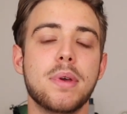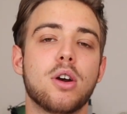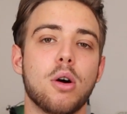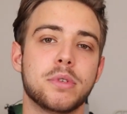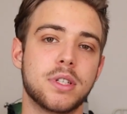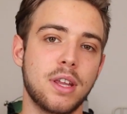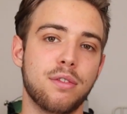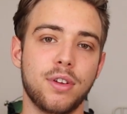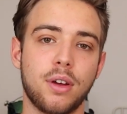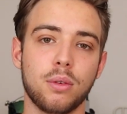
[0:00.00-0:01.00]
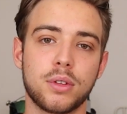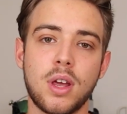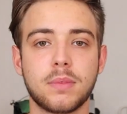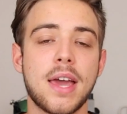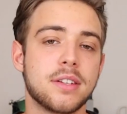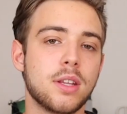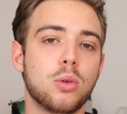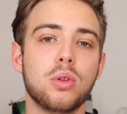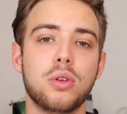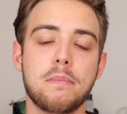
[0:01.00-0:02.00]
becomes difficult. As I
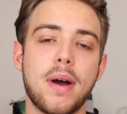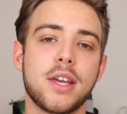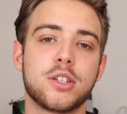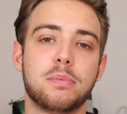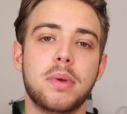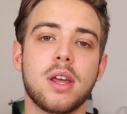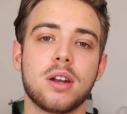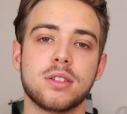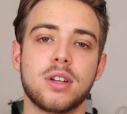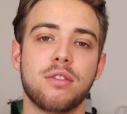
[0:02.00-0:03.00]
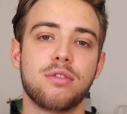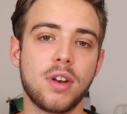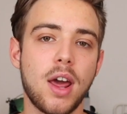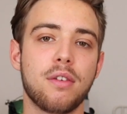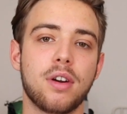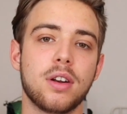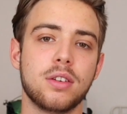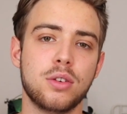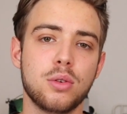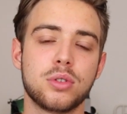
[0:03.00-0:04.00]
told you, in my experience, I've never
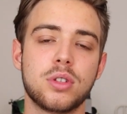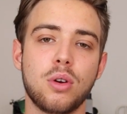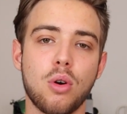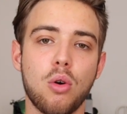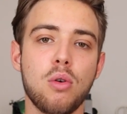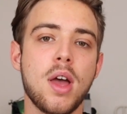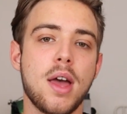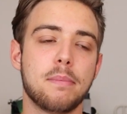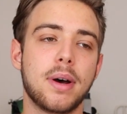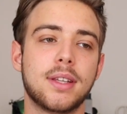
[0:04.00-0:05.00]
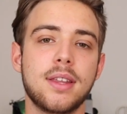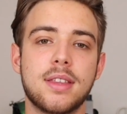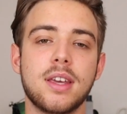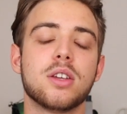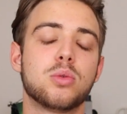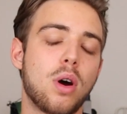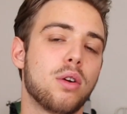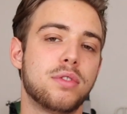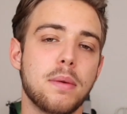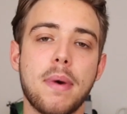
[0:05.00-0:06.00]
used Go, but I think it's one
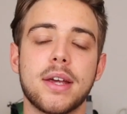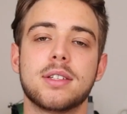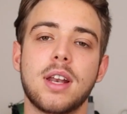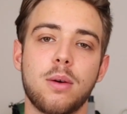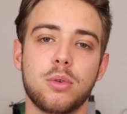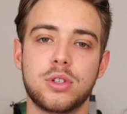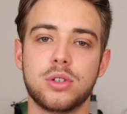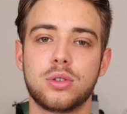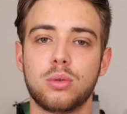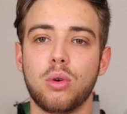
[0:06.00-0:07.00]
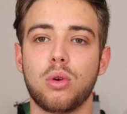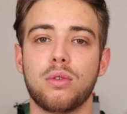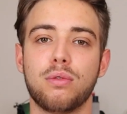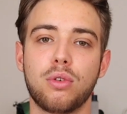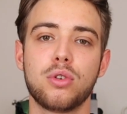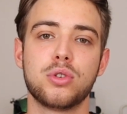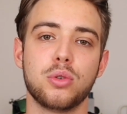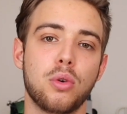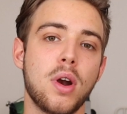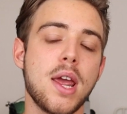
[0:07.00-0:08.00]
of the best languages to learn for
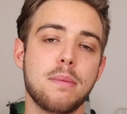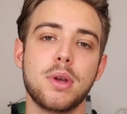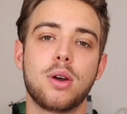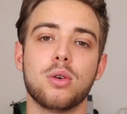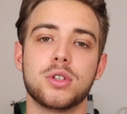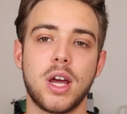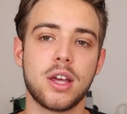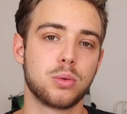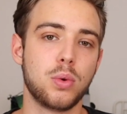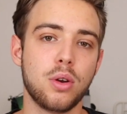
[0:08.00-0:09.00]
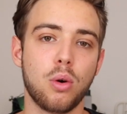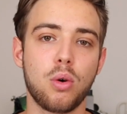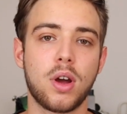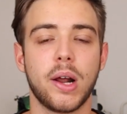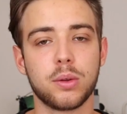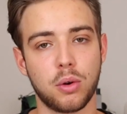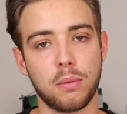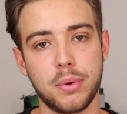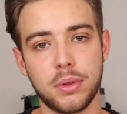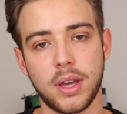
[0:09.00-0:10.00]
sure, because as we know, cloud
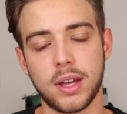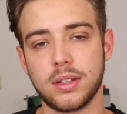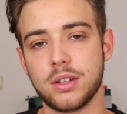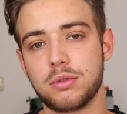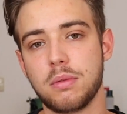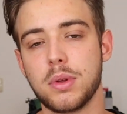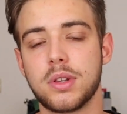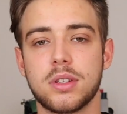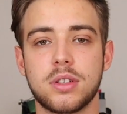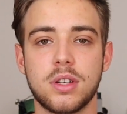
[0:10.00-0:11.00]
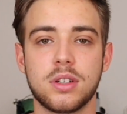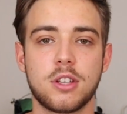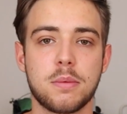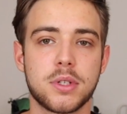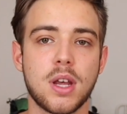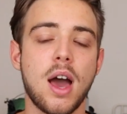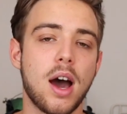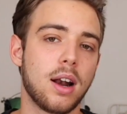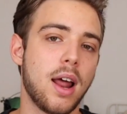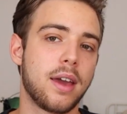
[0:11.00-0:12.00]
computing and distributed systems
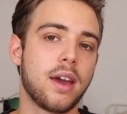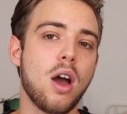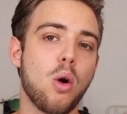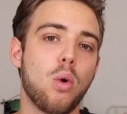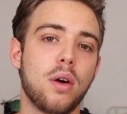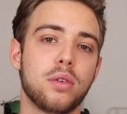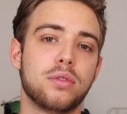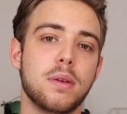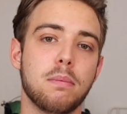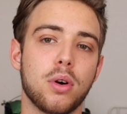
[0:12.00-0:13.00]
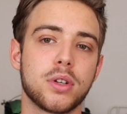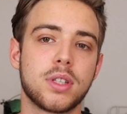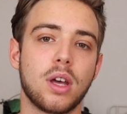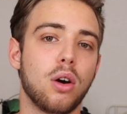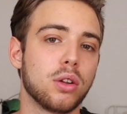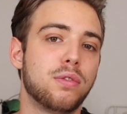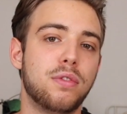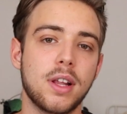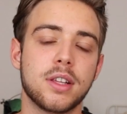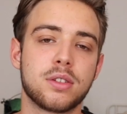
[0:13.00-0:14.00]
are like one of the most hot
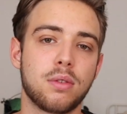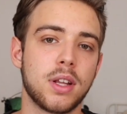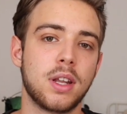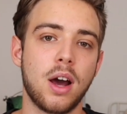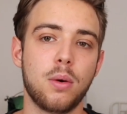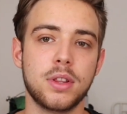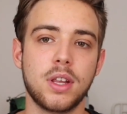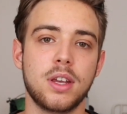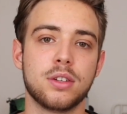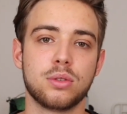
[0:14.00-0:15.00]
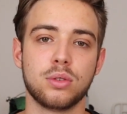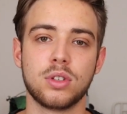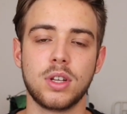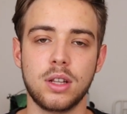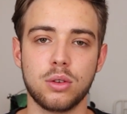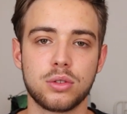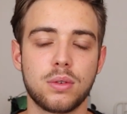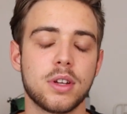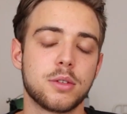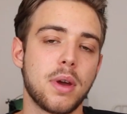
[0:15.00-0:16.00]
fields right now in the Eastern
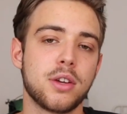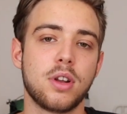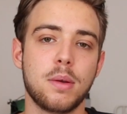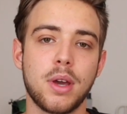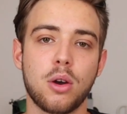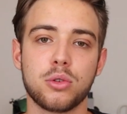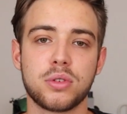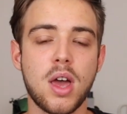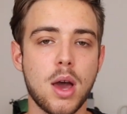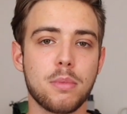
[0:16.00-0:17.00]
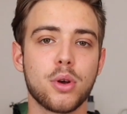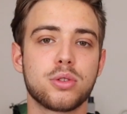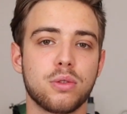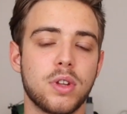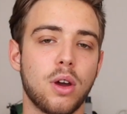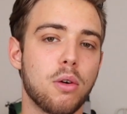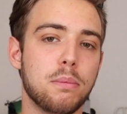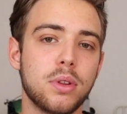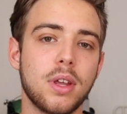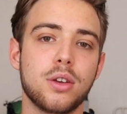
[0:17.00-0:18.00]
industry, especially because most of the
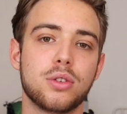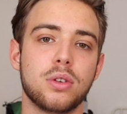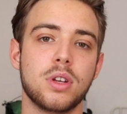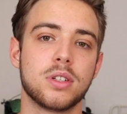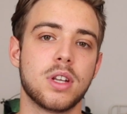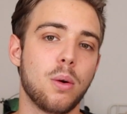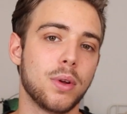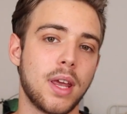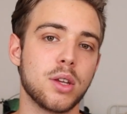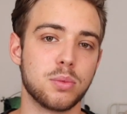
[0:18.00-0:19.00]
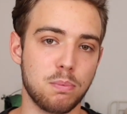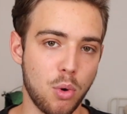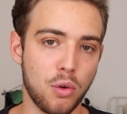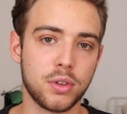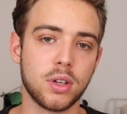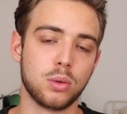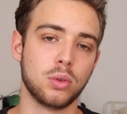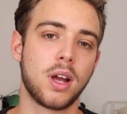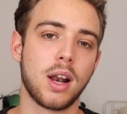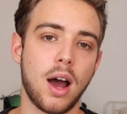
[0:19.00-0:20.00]
computation is nowadays moved to
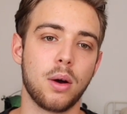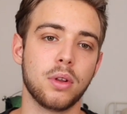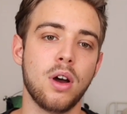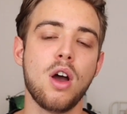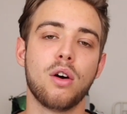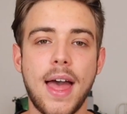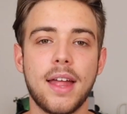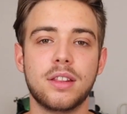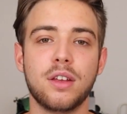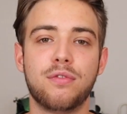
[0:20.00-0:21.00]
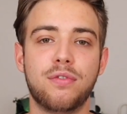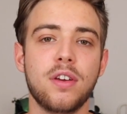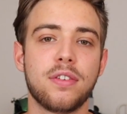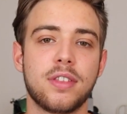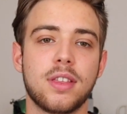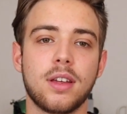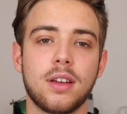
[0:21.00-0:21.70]
the cloud. And the fifth